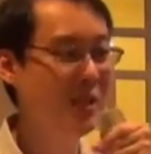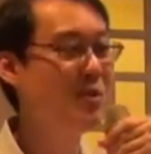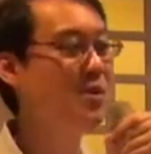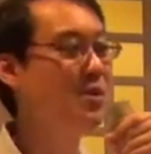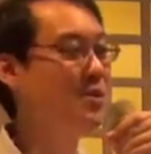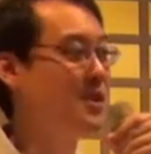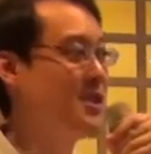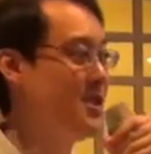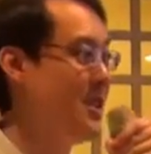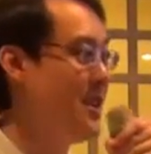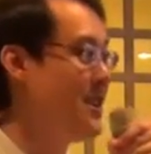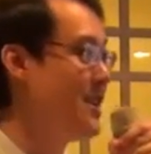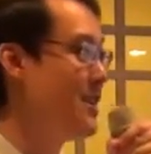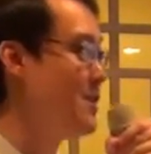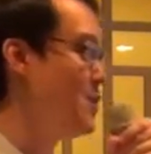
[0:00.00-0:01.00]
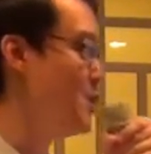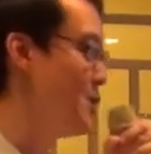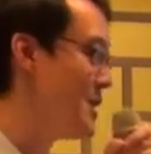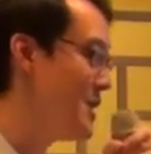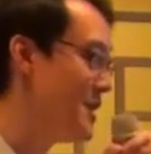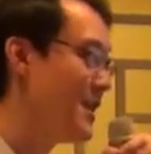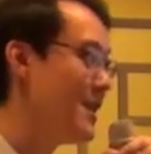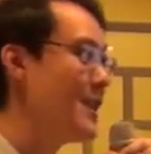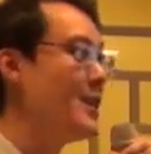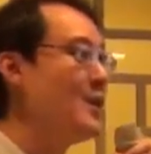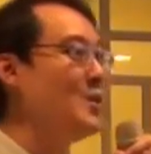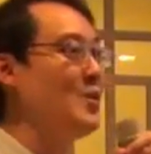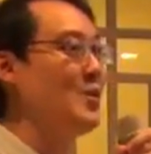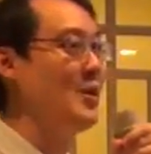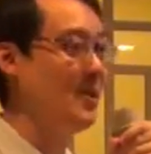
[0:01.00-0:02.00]
he will share the loot
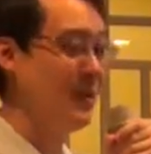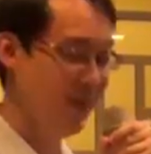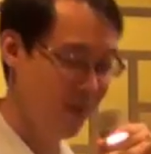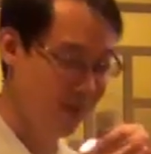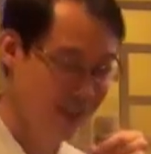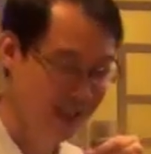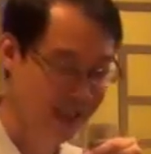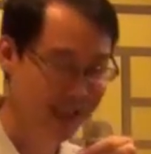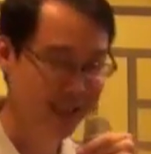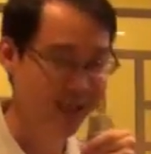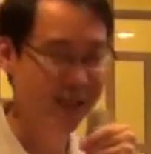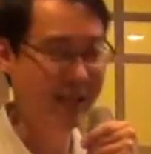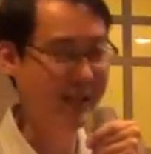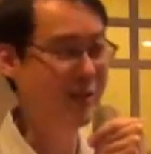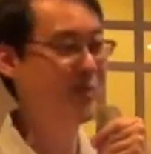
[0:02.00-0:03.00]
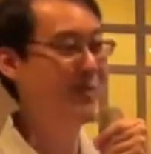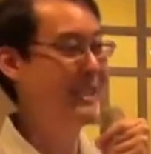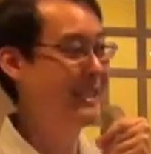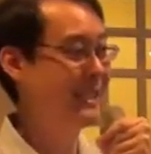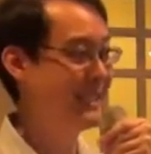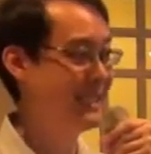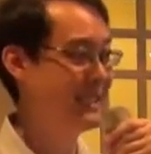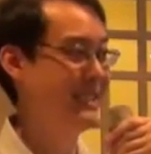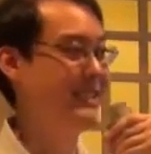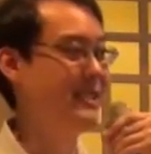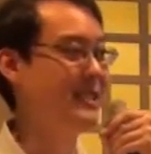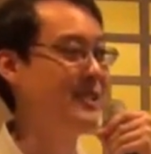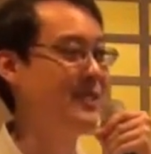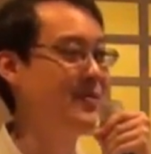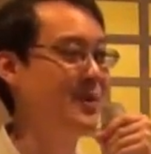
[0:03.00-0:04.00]
with his commanders
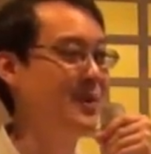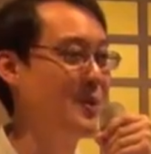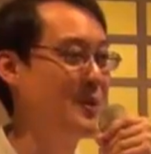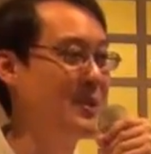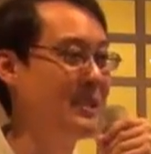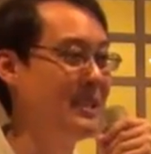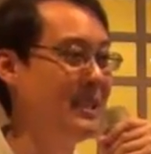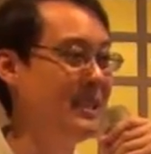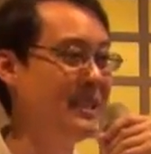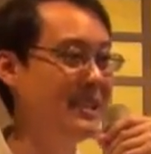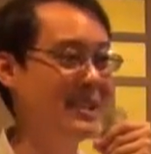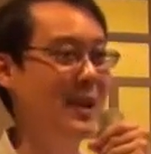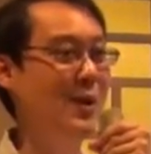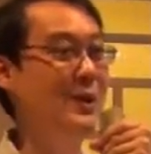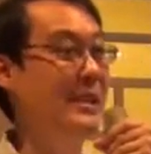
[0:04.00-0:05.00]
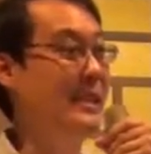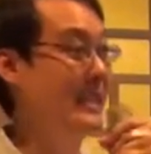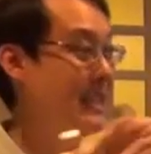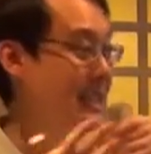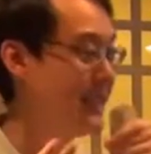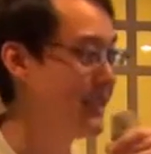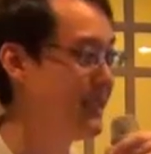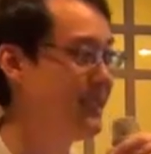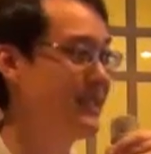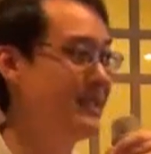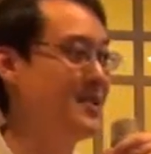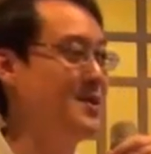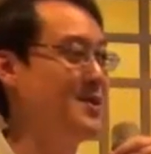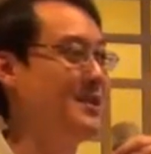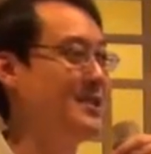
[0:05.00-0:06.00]
and his followers, and that's how he earned
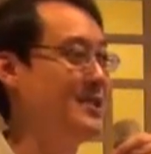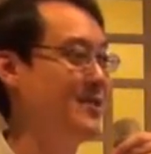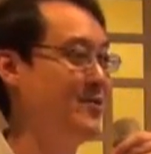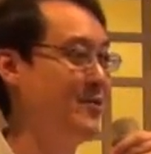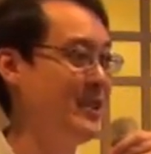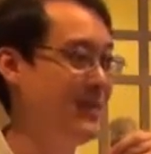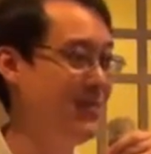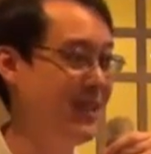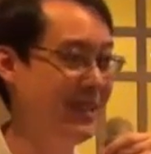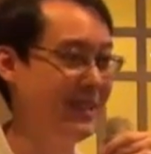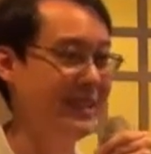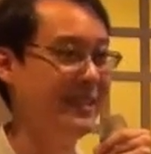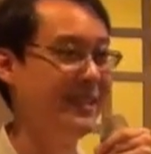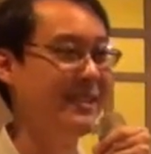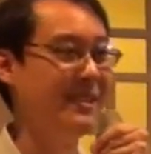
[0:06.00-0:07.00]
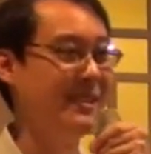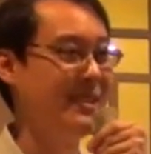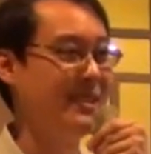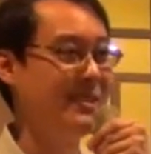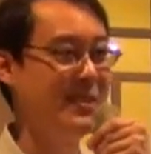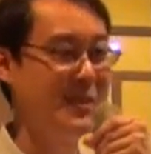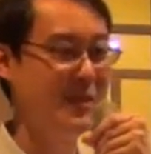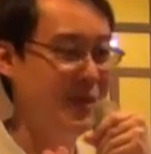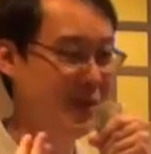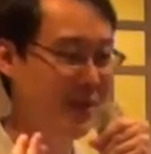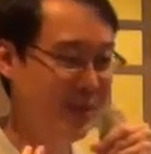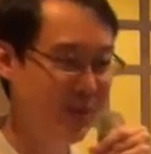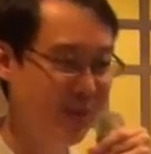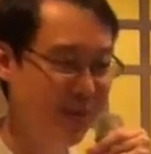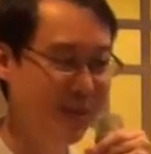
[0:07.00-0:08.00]
the trust and respect. So if a
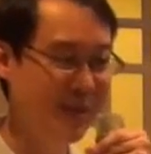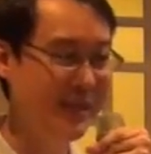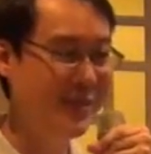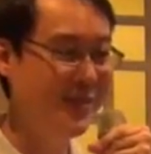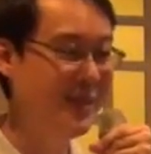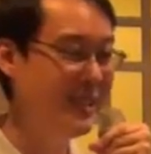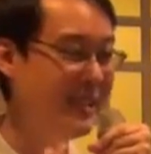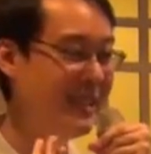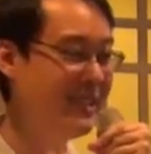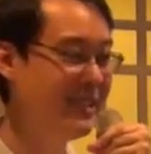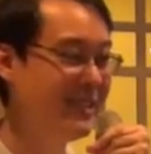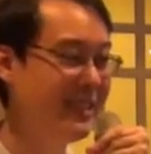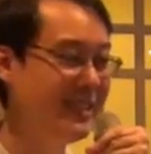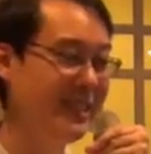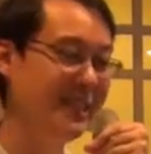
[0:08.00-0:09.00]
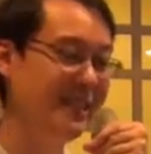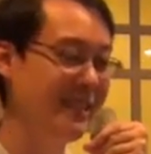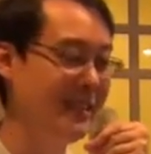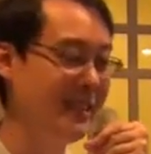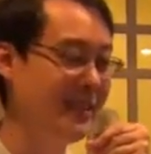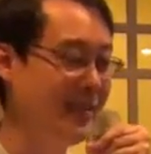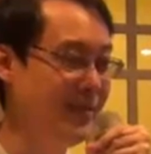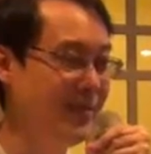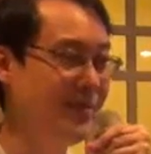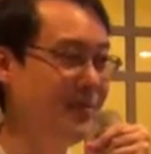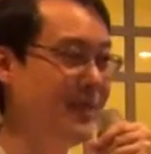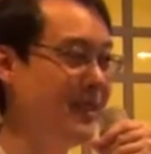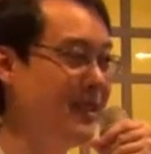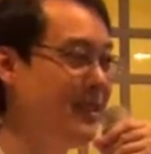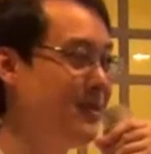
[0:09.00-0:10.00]
Xiongnu ruler one day says, I have
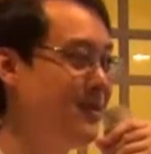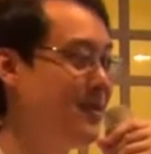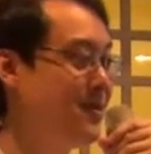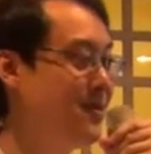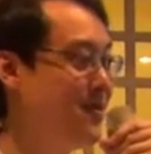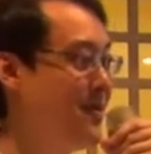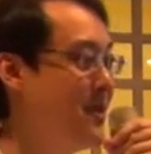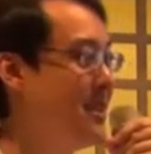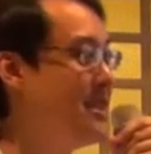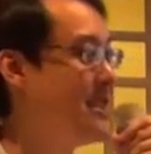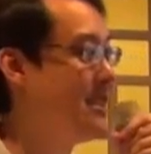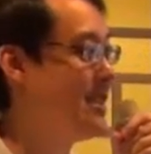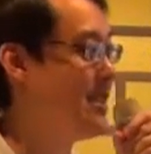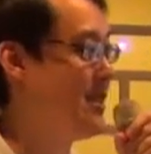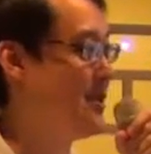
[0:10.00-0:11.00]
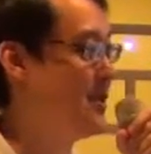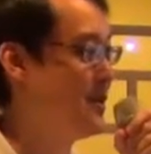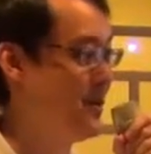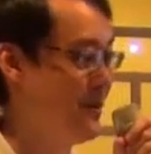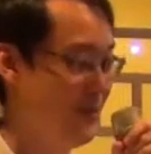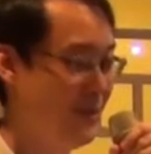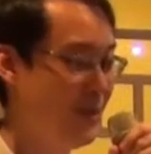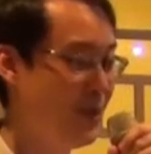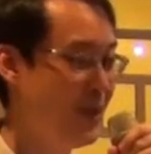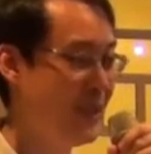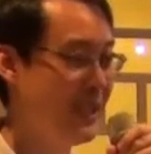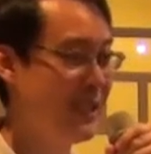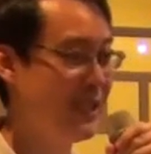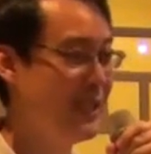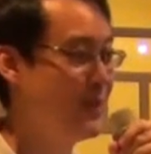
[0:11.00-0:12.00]
enough of raiding, I shall not
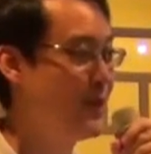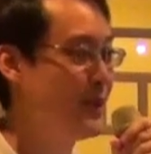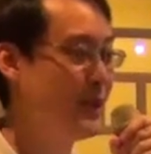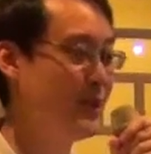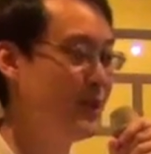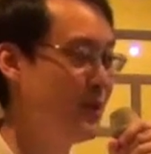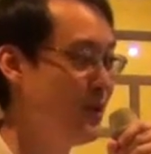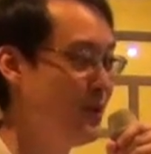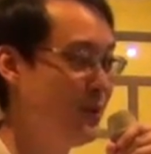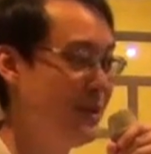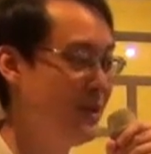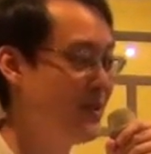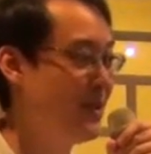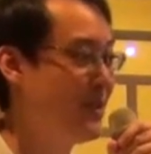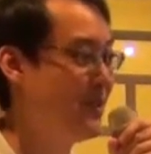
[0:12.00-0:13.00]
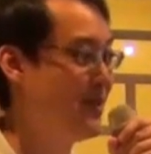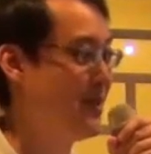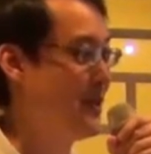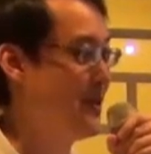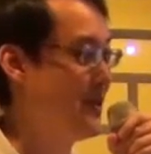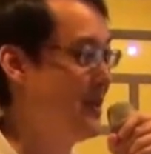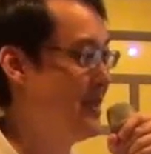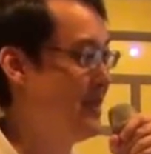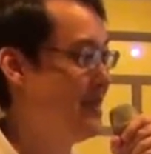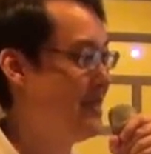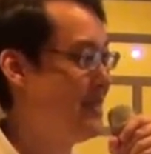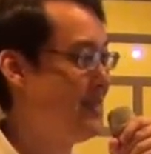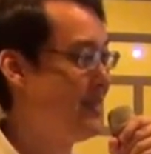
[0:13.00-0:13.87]
raid anymore, he will lose trust very quickly.